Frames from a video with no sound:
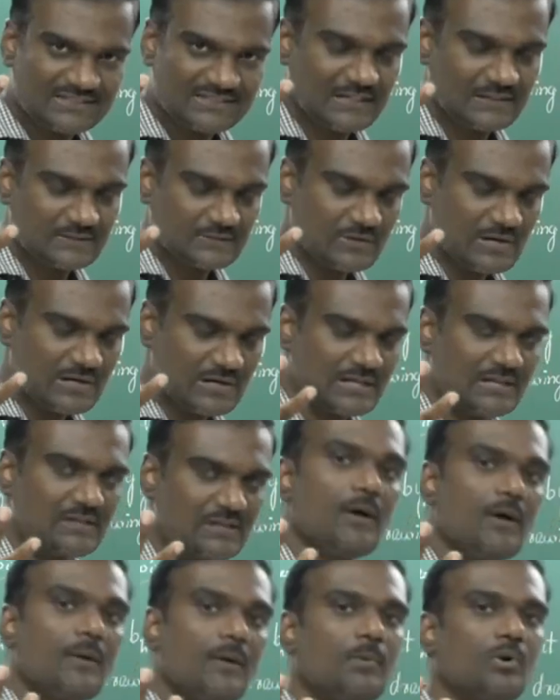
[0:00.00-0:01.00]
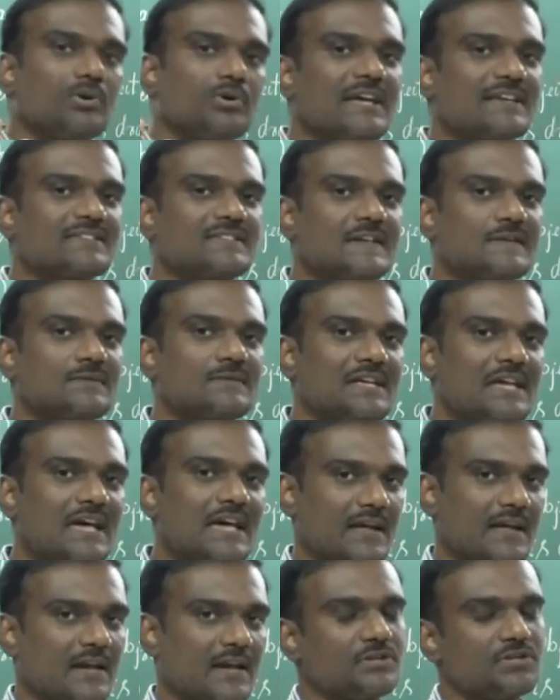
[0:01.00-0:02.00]
In the third quadrant, both x and y
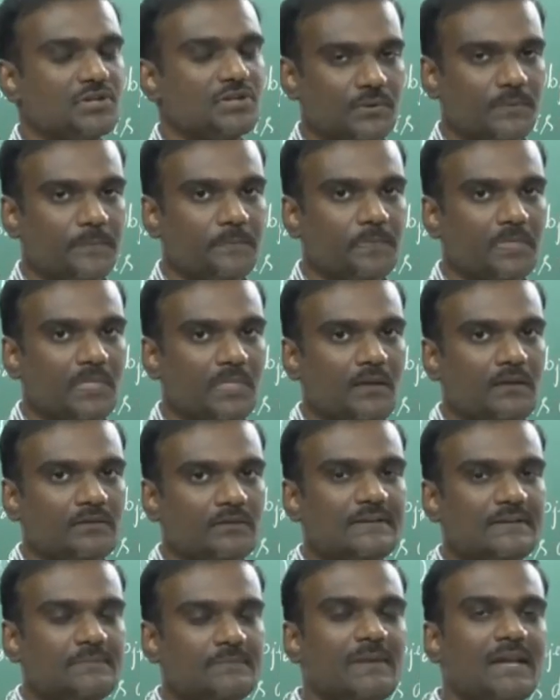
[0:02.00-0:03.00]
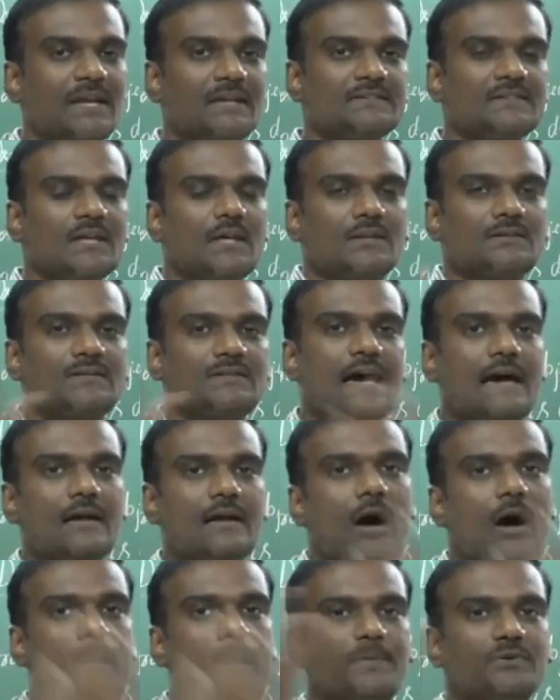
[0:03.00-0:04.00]
are negative. That means they
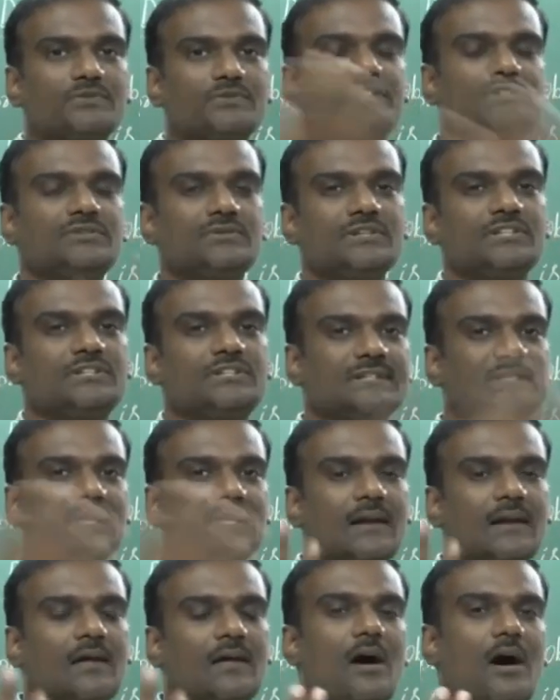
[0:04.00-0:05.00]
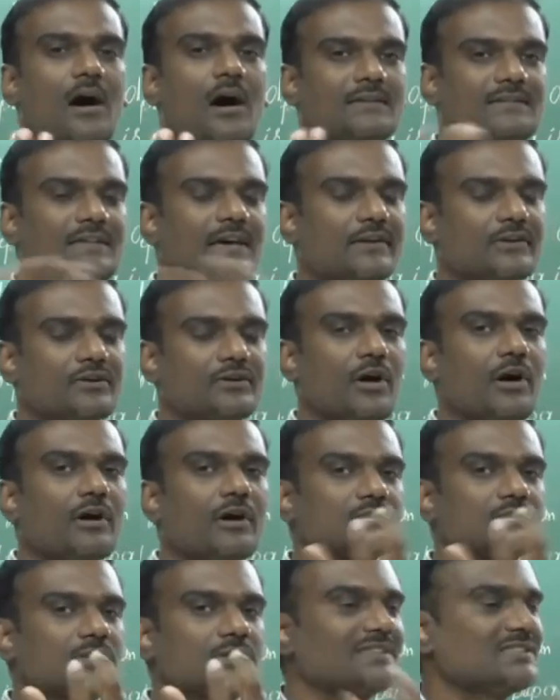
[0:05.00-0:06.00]
are opposite to each other or they are
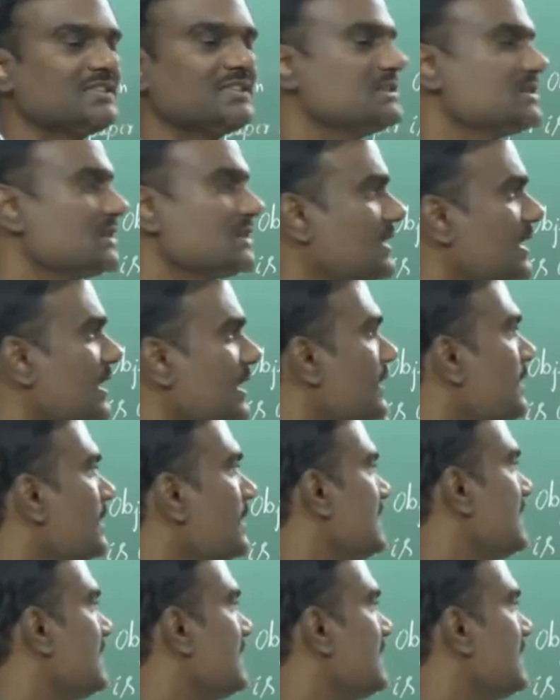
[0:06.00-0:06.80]
crossed with each other.